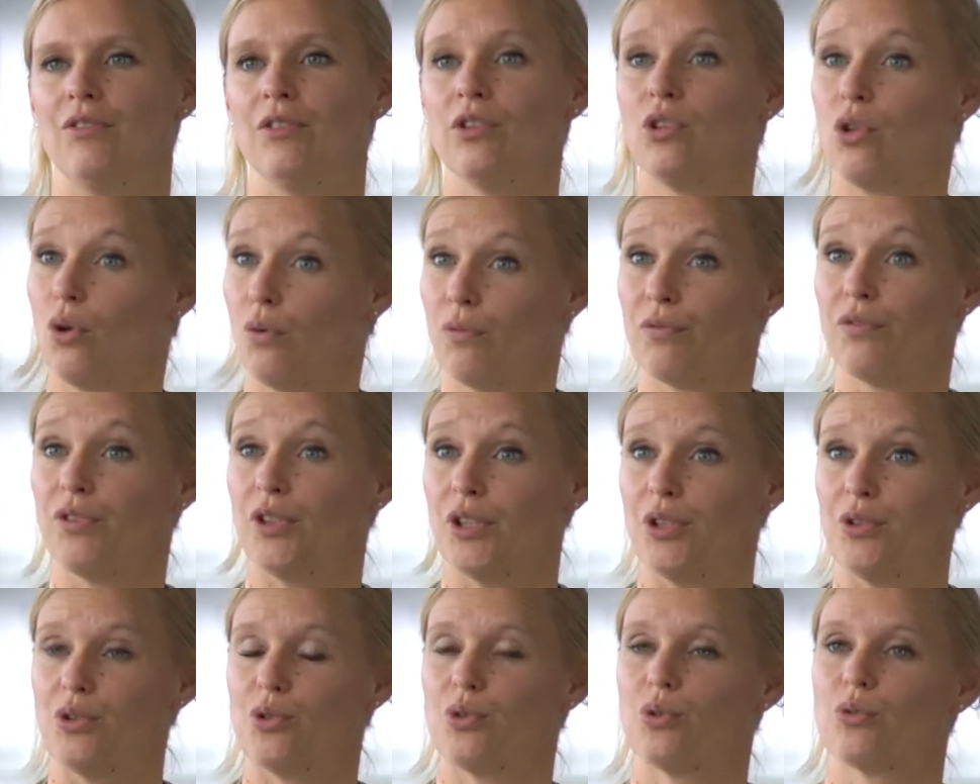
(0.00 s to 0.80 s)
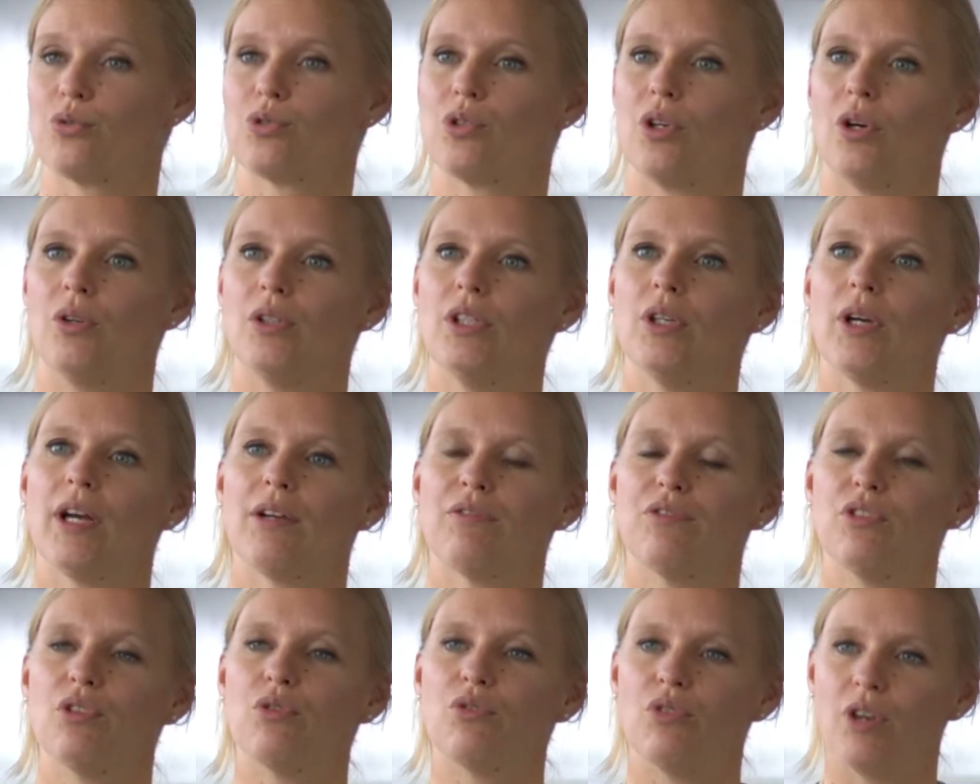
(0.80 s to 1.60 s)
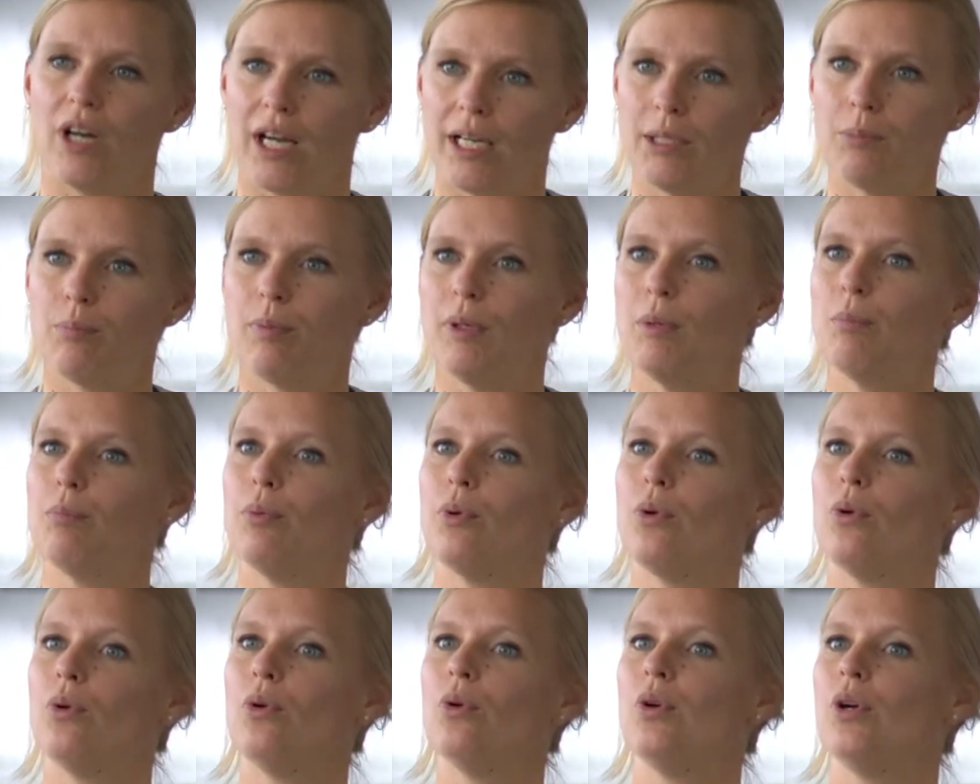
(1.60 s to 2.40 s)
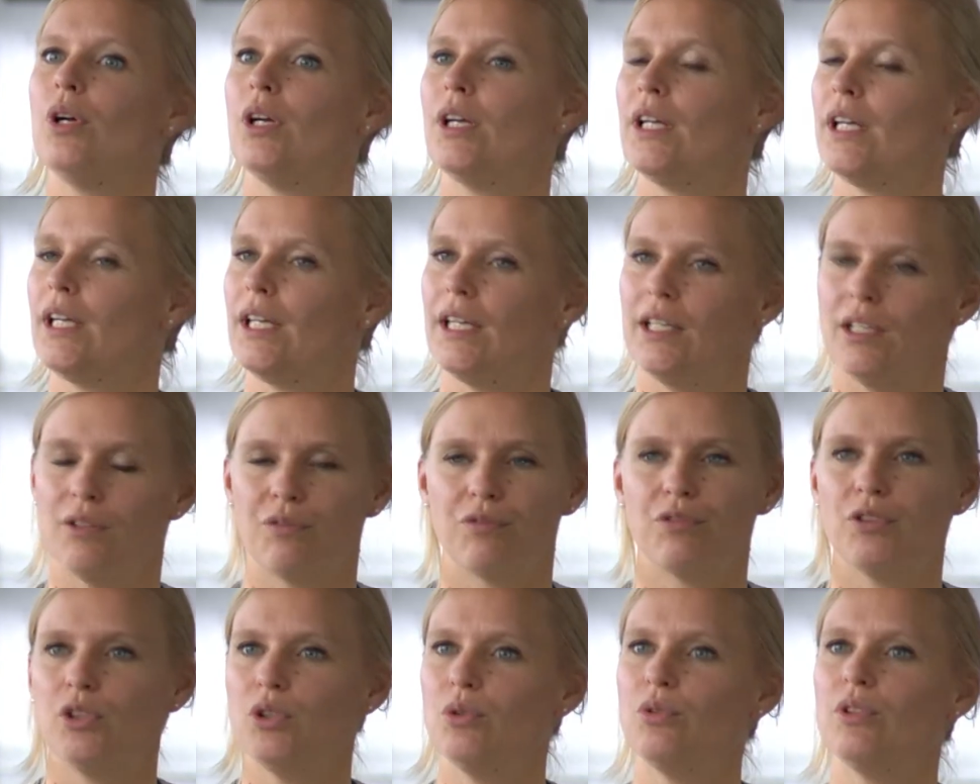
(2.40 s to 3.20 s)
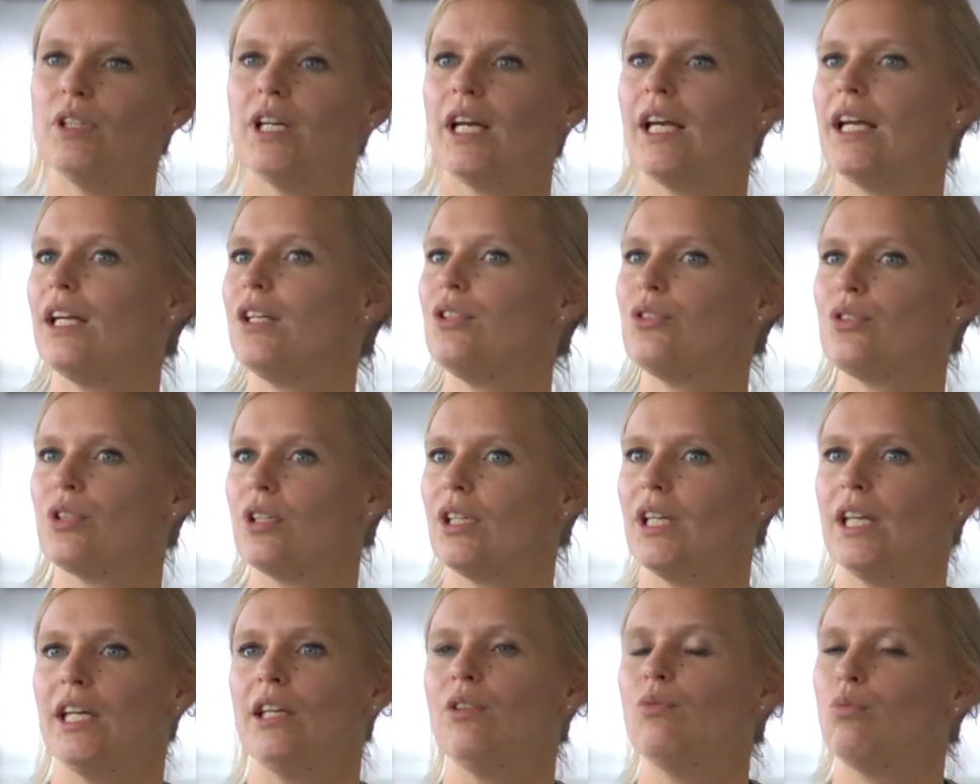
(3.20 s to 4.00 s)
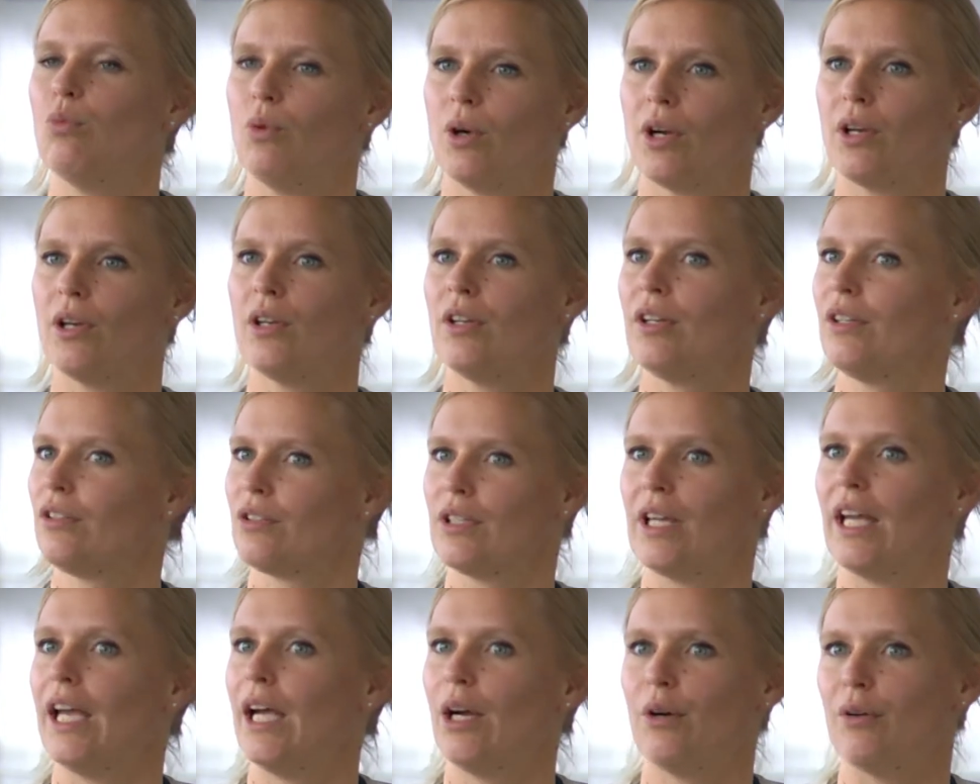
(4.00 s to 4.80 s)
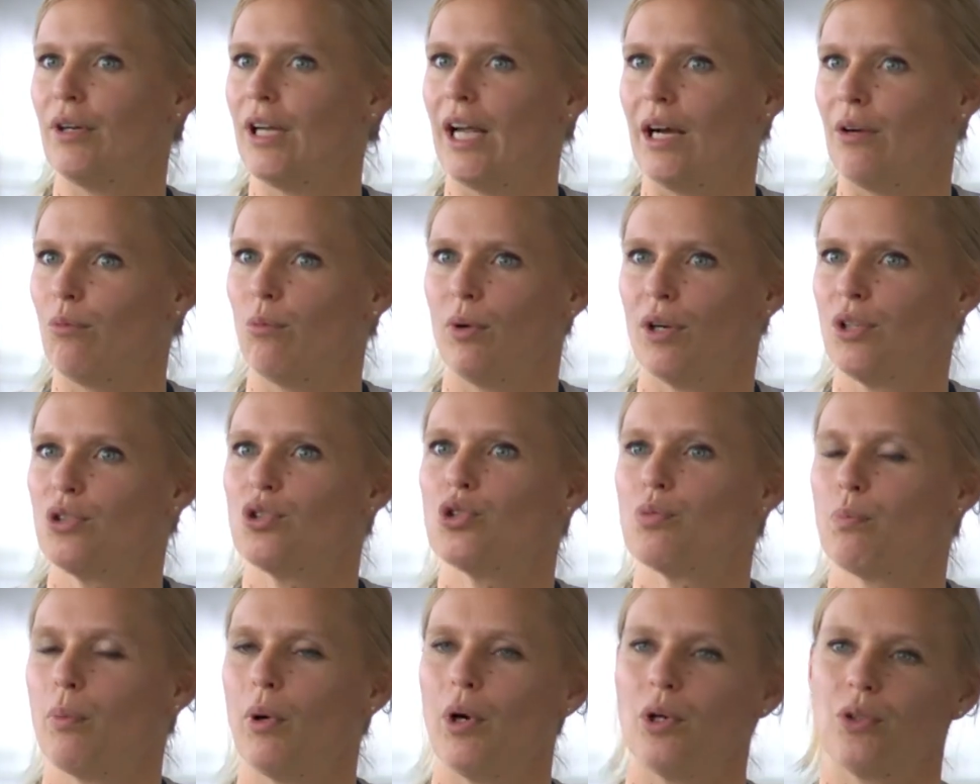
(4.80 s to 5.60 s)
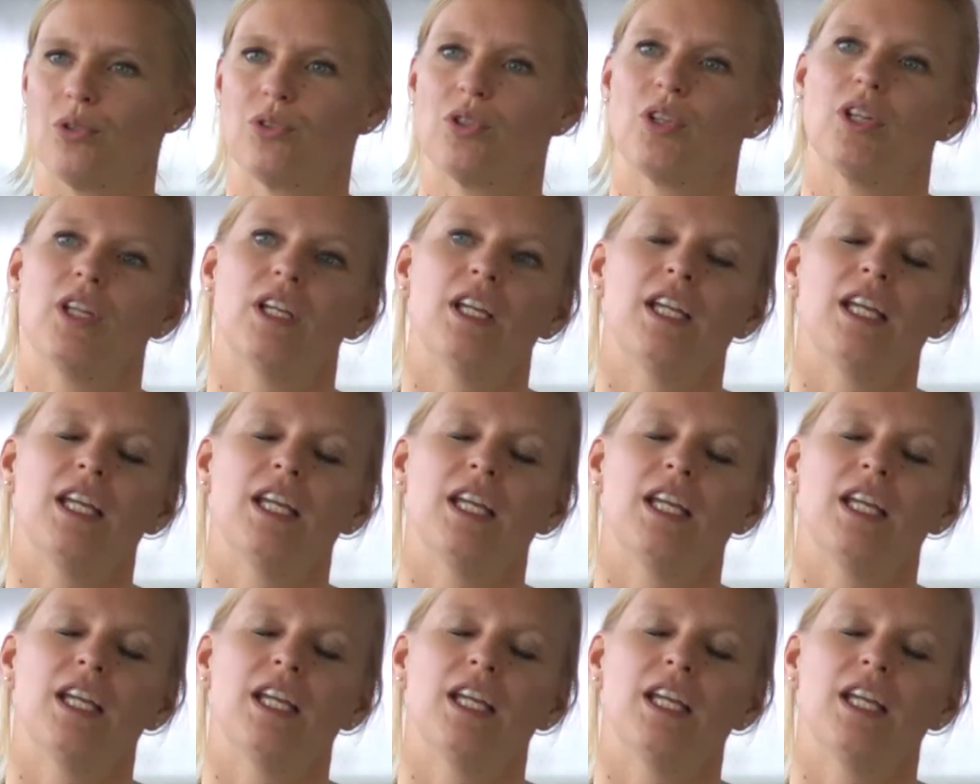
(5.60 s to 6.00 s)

conference. So you have the right people in a few days in one area, in one spot.